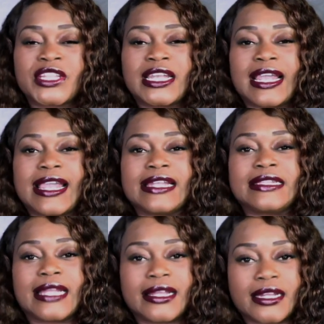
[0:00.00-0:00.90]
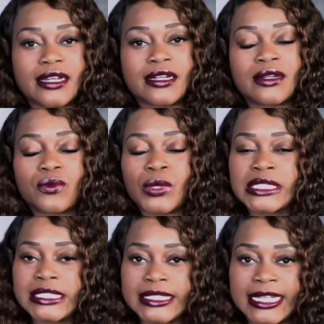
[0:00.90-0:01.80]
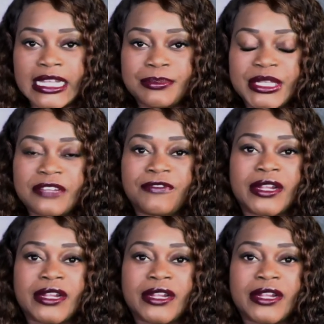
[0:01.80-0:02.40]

And Netta, once again, being very